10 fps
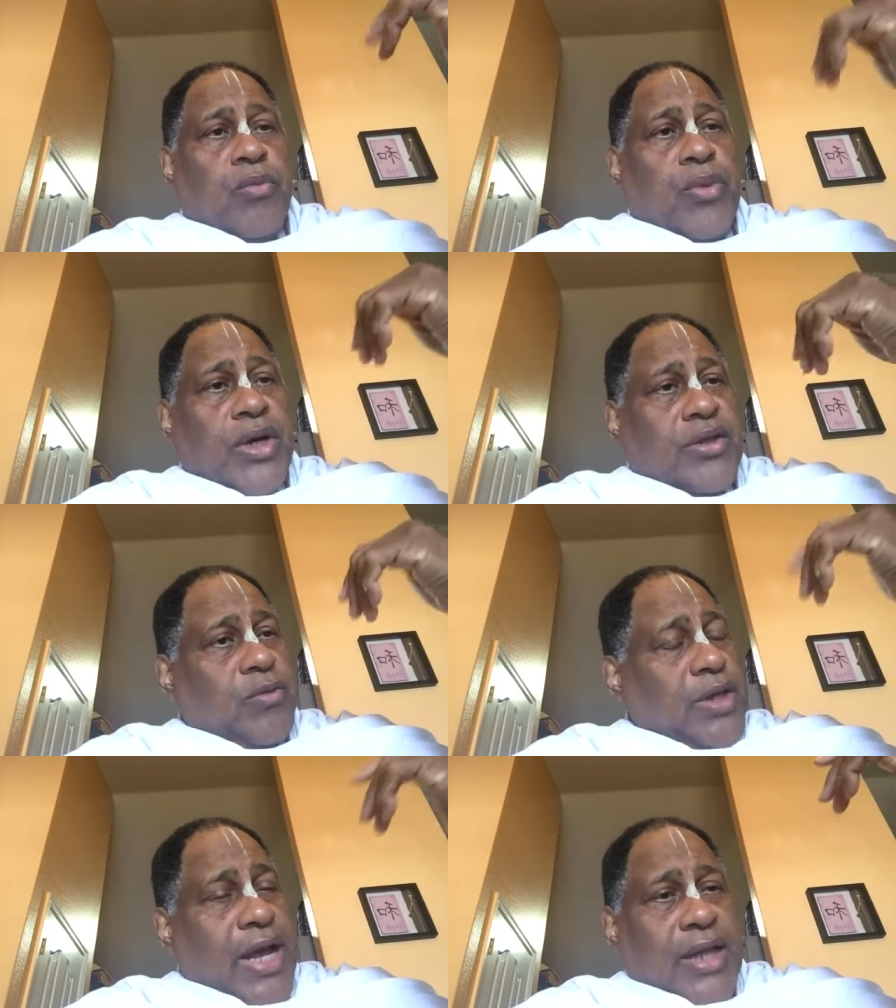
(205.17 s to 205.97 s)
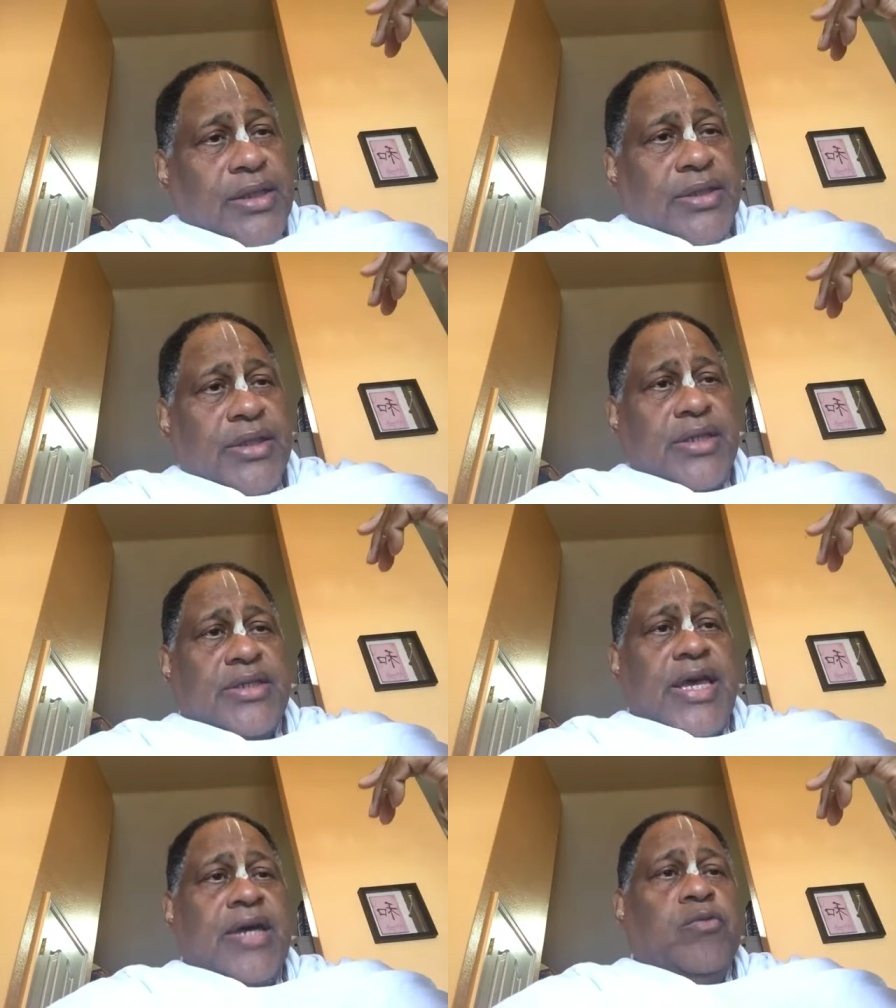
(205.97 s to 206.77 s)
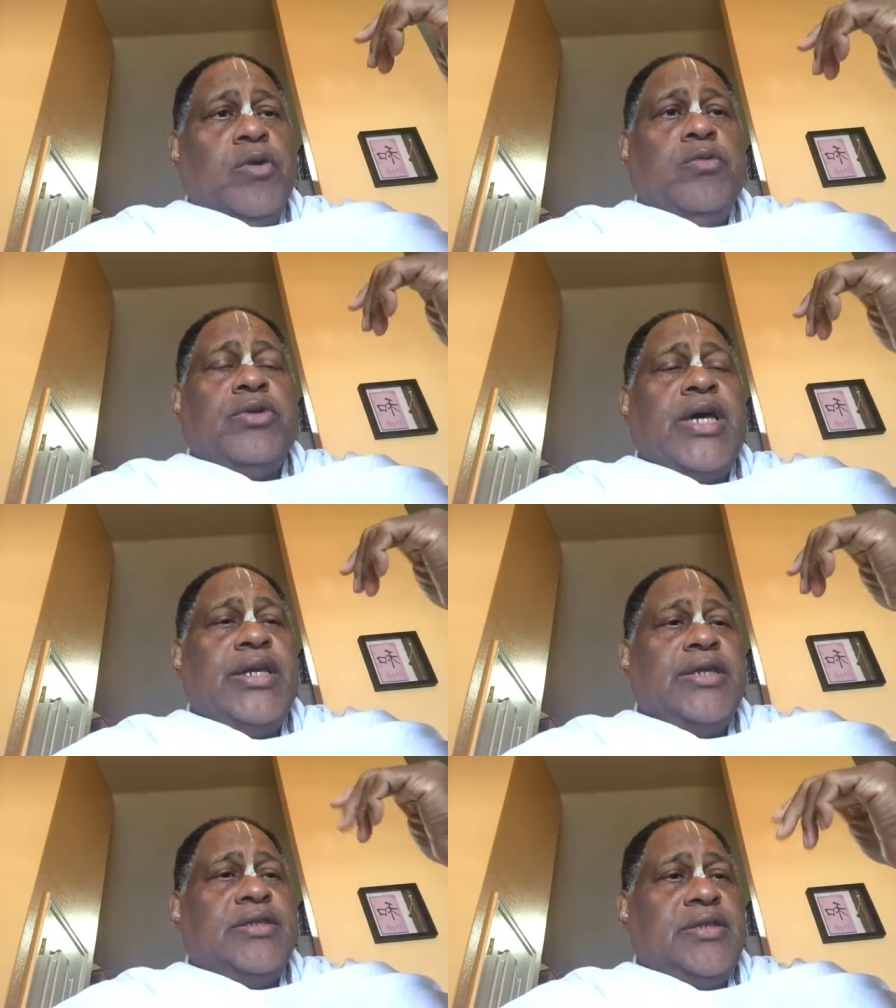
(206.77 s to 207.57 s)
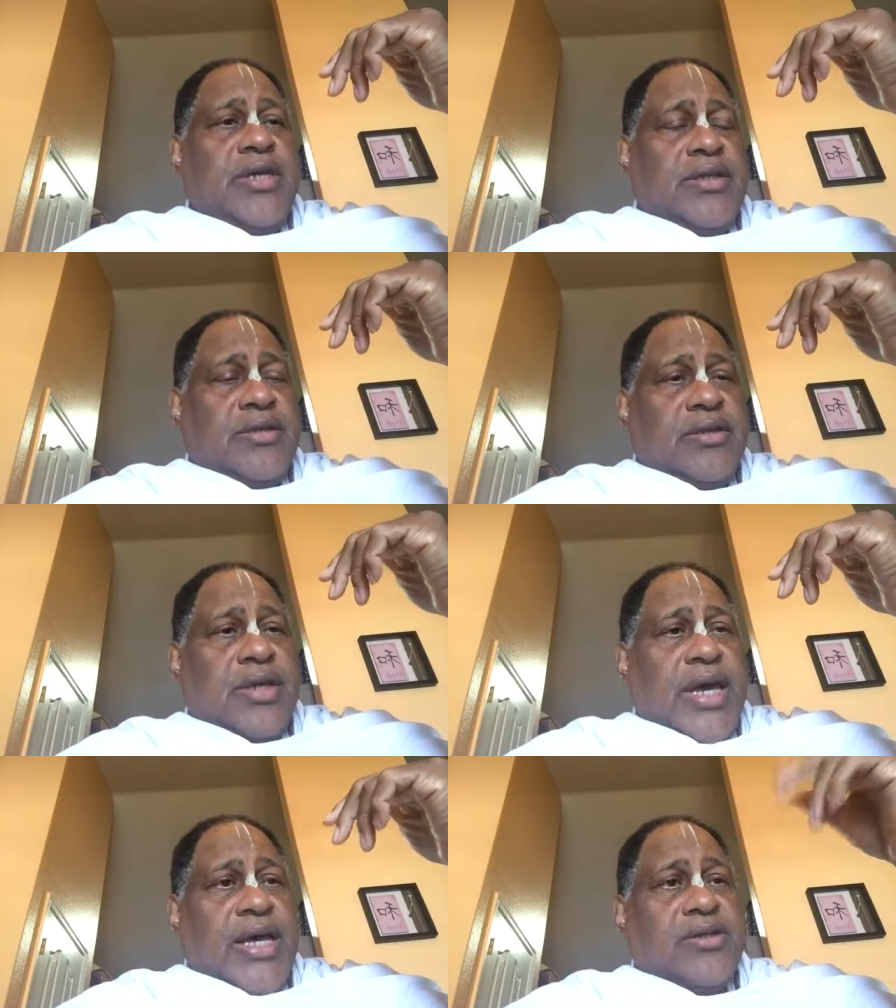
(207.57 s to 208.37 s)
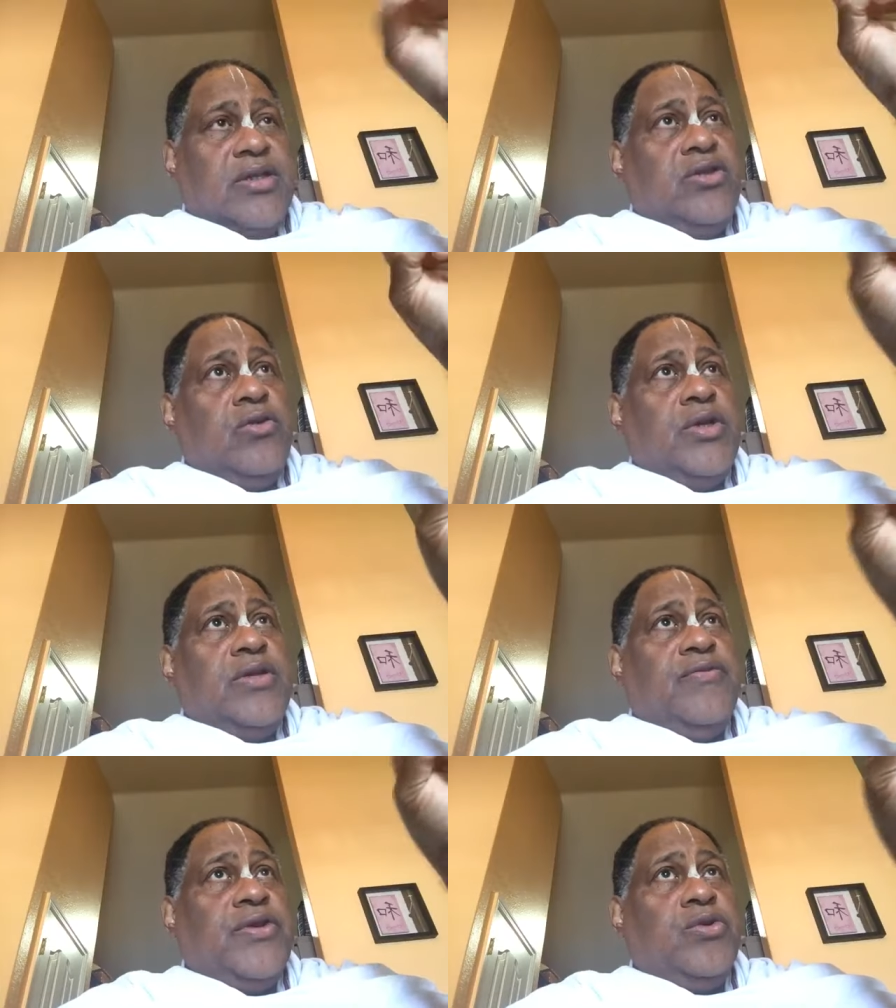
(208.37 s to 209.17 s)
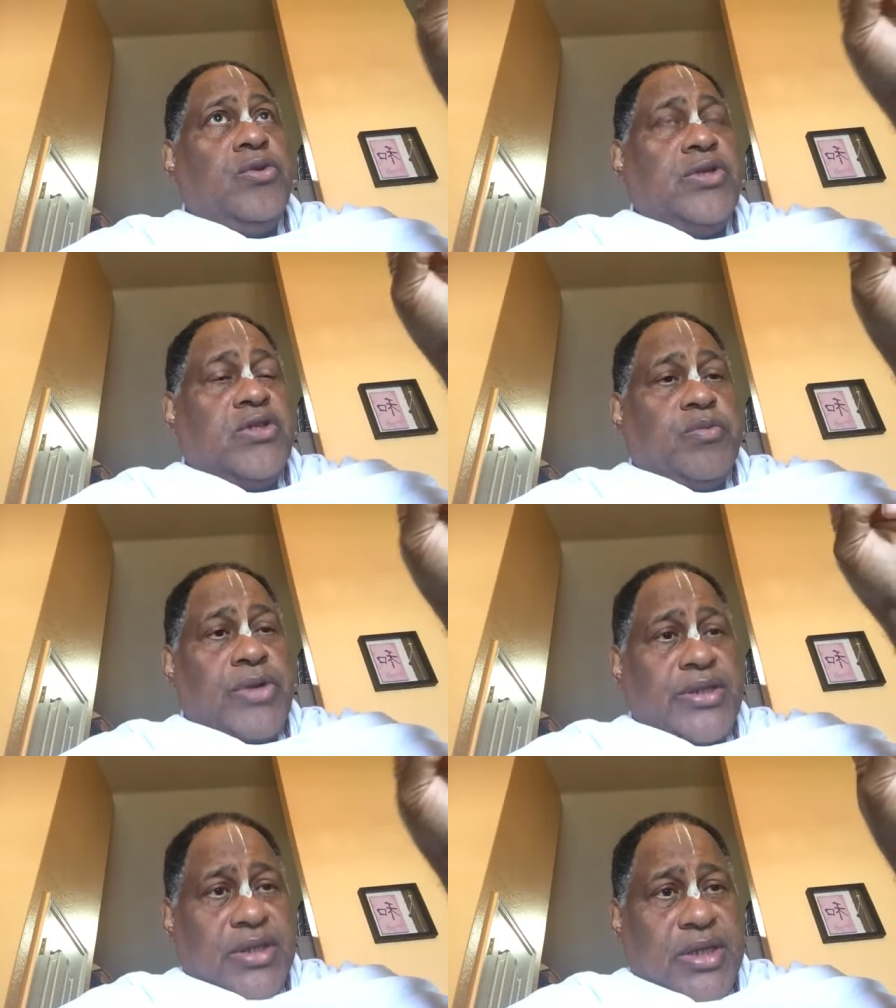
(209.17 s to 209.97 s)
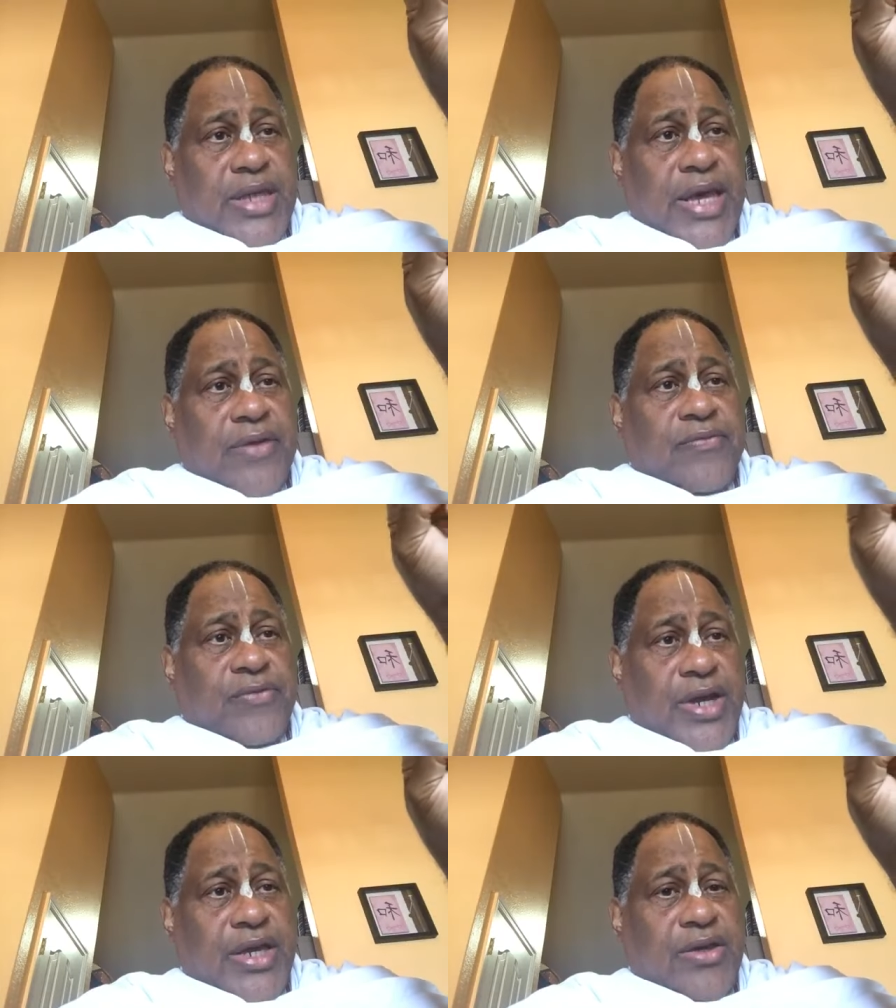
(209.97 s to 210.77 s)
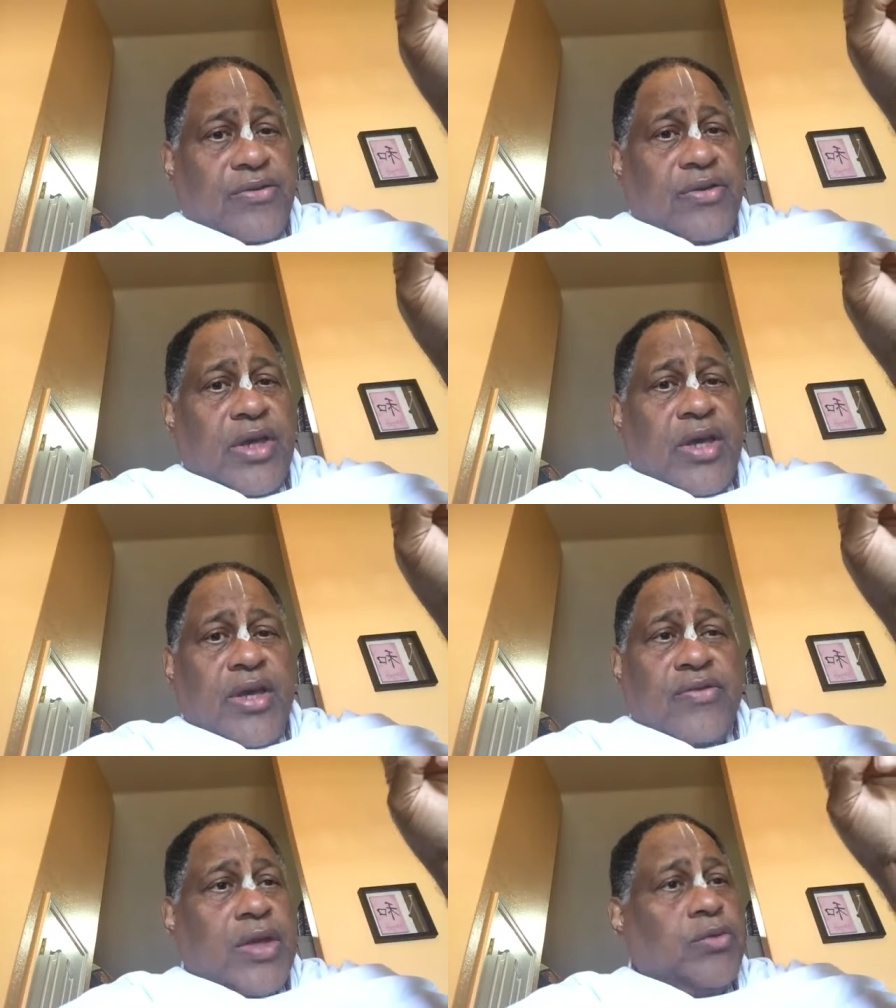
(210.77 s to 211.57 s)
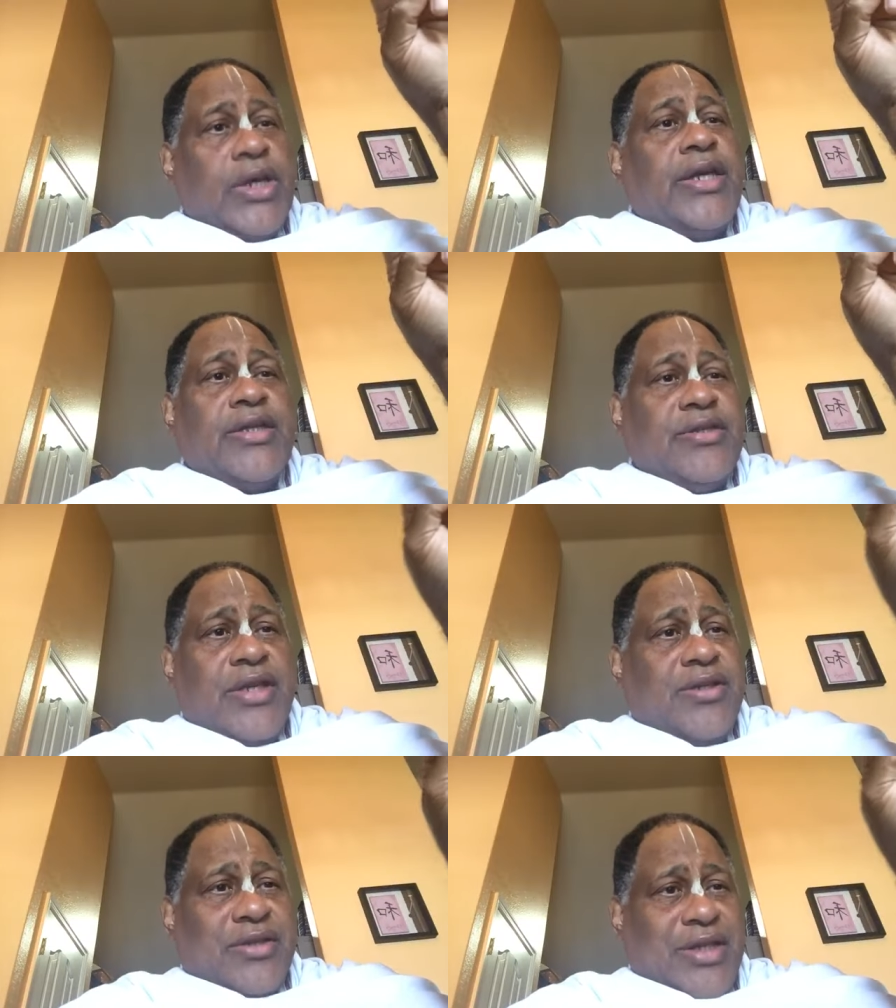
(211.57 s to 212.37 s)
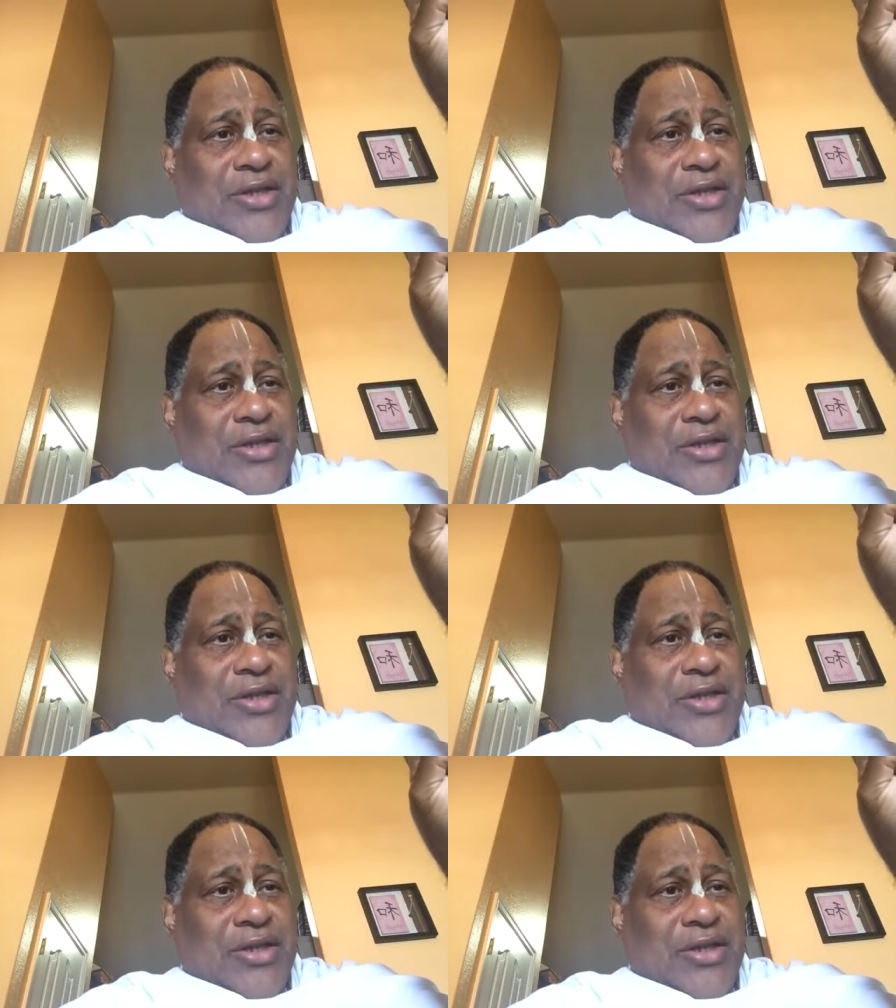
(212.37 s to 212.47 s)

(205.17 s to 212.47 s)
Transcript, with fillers: But the reality is that we will not exist as the two individuals expressing that phrase, they will not exist